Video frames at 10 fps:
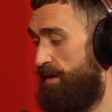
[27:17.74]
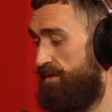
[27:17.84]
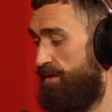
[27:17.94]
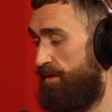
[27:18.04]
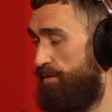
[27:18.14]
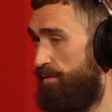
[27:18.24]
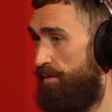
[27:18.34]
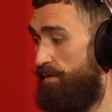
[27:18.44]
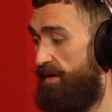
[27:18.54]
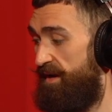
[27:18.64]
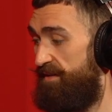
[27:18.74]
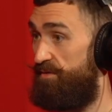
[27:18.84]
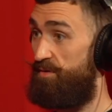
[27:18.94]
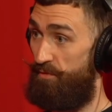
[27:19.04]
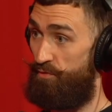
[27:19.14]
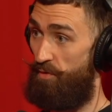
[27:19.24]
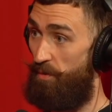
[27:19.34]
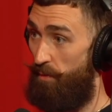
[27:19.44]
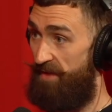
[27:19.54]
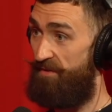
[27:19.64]
is going to go and suffer
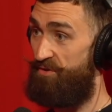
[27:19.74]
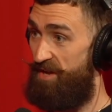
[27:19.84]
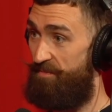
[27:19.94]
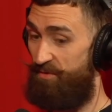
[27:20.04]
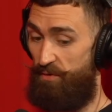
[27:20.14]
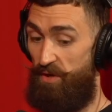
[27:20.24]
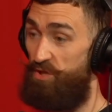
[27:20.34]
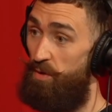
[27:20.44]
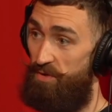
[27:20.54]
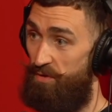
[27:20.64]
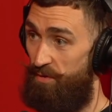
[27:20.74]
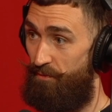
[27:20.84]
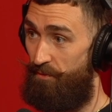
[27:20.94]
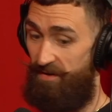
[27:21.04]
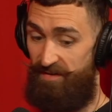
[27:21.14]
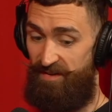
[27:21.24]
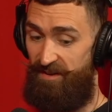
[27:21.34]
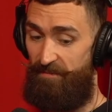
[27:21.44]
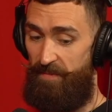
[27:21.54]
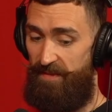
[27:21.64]
straight away at the gym. So you choose your suffering.
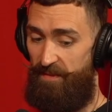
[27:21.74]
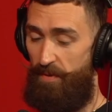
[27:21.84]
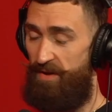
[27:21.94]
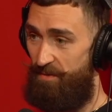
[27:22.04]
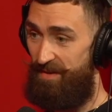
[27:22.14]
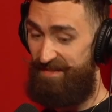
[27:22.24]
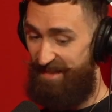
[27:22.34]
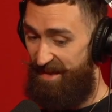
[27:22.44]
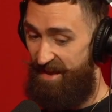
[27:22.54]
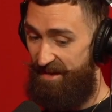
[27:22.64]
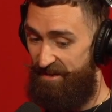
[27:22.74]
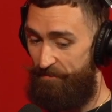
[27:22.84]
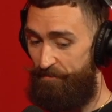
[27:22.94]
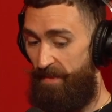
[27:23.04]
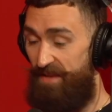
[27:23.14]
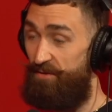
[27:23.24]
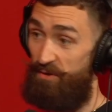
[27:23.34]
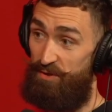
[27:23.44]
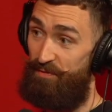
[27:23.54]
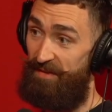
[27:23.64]
The person who eats the cake is
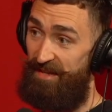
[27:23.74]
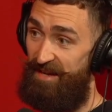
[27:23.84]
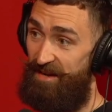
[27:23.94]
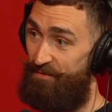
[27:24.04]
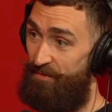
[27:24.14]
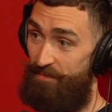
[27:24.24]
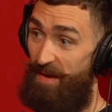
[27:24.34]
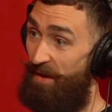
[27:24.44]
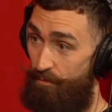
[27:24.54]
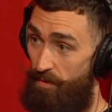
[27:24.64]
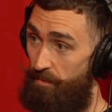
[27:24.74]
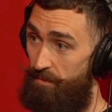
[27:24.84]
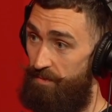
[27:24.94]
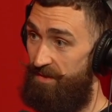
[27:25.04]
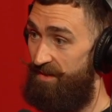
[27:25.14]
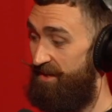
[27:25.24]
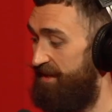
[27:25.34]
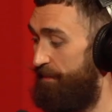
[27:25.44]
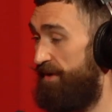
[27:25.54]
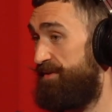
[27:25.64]
going to suffer later from health problems.
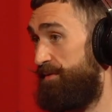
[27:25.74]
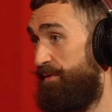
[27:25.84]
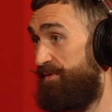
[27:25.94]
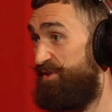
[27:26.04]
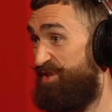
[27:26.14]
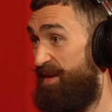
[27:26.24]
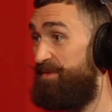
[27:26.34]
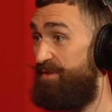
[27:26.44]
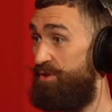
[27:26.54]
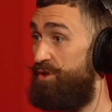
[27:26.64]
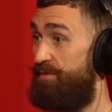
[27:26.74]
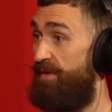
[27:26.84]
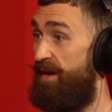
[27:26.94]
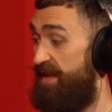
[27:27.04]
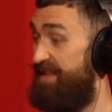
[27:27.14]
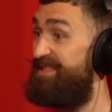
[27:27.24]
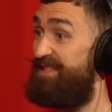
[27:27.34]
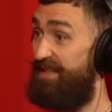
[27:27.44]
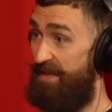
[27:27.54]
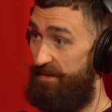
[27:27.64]
The person who goes to the gym is going to suffer
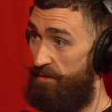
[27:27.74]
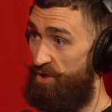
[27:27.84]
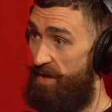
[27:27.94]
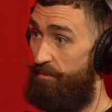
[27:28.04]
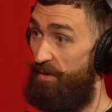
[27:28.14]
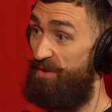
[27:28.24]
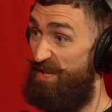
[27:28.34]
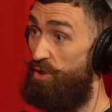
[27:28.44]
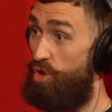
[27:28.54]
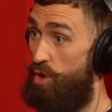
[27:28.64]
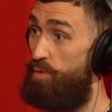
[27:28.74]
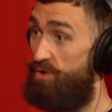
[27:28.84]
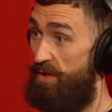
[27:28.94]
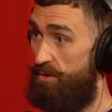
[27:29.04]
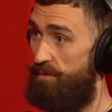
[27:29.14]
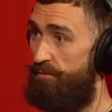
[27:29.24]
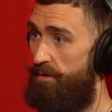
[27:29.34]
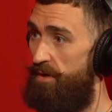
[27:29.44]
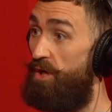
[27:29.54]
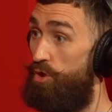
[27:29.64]
instantly at the gym because they choose that
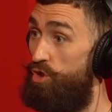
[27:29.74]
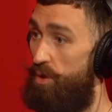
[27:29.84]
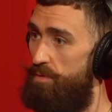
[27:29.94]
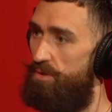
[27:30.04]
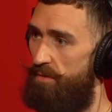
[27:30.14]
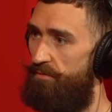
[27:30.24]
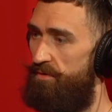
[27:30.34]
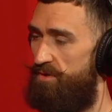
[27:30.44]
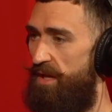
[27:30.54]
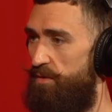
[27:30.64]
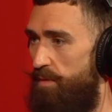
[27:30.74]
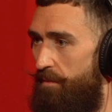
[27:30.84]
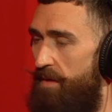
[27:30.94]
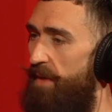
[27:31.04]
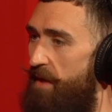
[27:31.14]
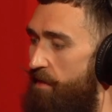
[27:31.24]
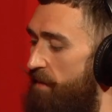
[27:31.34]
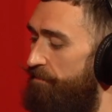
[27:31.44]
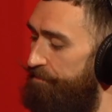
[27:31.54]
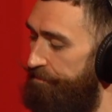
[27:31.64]
suffering. You can choose your suffering. So that's what I meant by
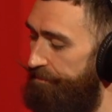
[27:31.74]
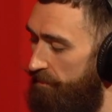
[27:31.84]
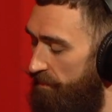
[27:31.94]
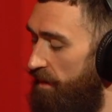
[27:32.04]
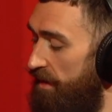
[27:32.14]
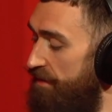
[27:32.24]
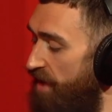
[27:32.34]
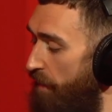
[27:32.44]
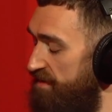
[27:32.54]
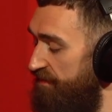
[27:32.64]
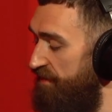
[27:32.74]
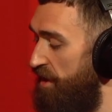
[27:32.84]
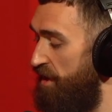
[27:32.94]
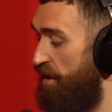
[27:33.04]
that. In terms of